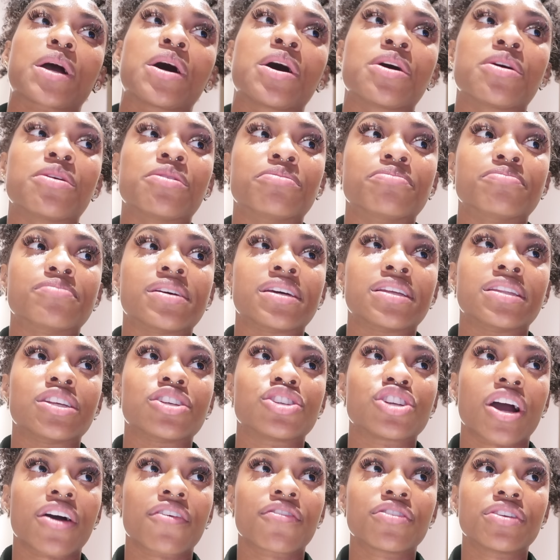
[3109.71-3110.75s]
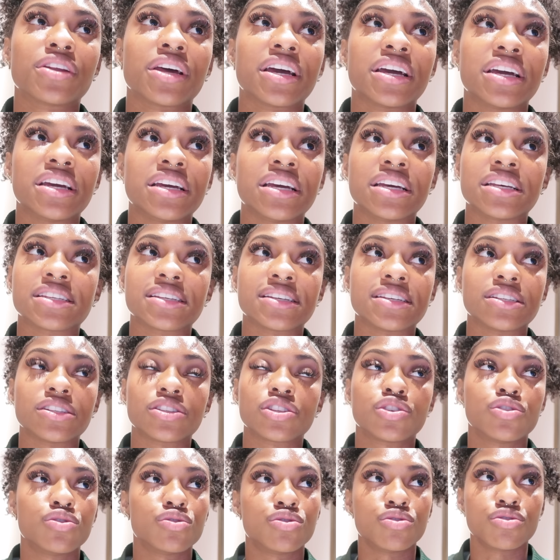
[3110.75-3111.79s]
And the travel day
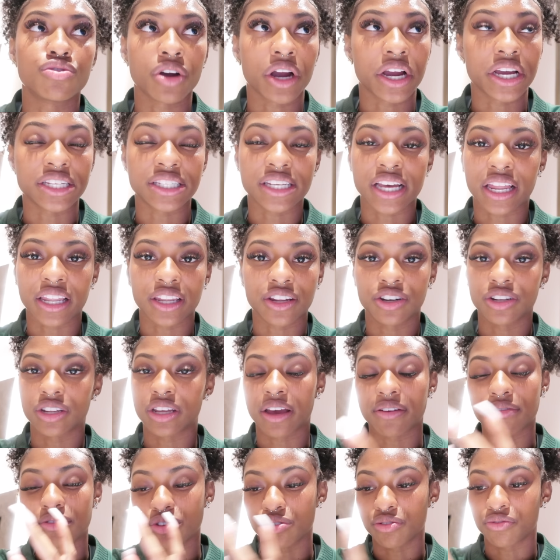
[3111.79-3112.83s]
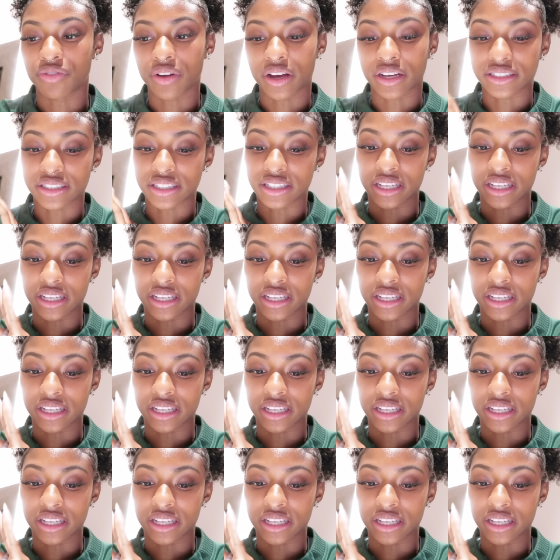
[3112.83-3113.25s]
isn't too crazy. I literally have 2 flights